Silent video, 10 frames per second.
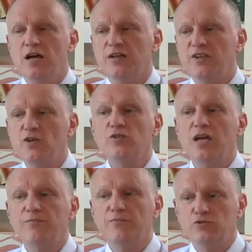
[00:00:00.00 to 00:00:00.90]
and they don't
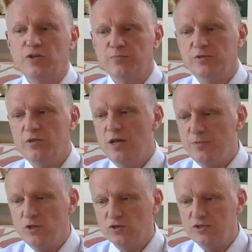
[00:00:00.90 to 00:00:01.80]
come for treatment
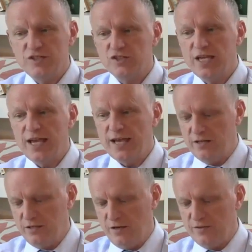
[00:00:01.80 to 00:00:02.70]
because they're
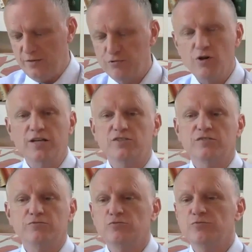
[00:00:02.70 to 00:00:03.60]
scared of the
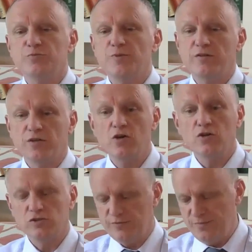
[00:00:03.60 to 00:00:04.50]
price, scared of the
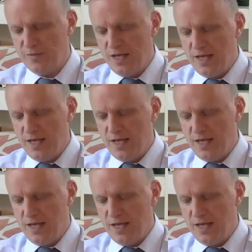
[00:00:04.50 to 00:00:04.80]
cost of it.